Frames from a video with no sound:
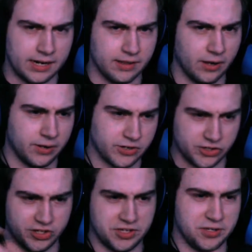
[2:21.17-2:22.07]
Lady Loki
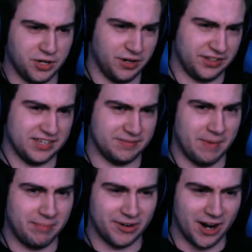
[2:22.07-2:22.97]
just took this
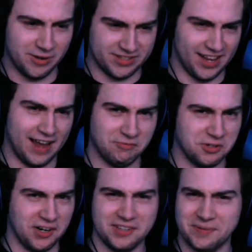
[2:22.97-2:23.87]
member out to
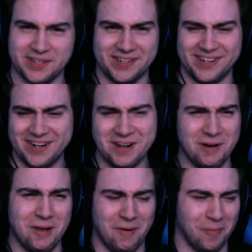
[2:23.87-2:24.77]
have drinks with her?
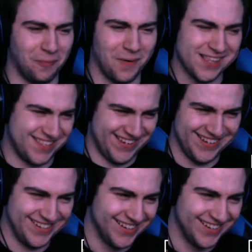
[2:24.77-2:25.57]
What?